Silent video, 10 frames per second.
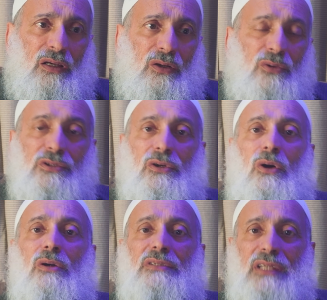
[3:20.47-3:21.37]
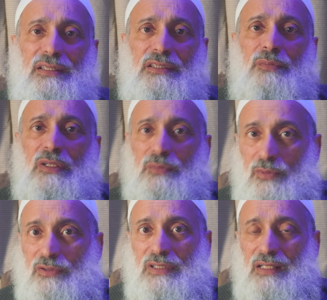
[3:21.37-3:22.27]
whose Old Testament
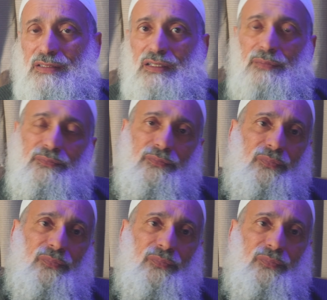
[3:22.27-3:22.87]
book tells them